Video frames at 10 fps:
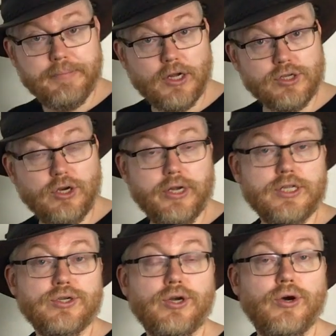not going
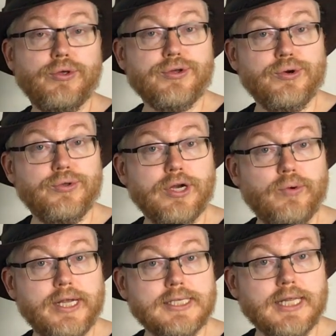to go through the
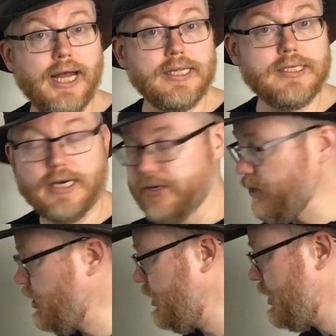Queensland
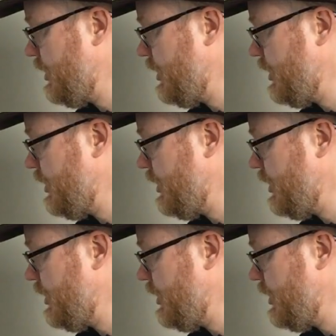general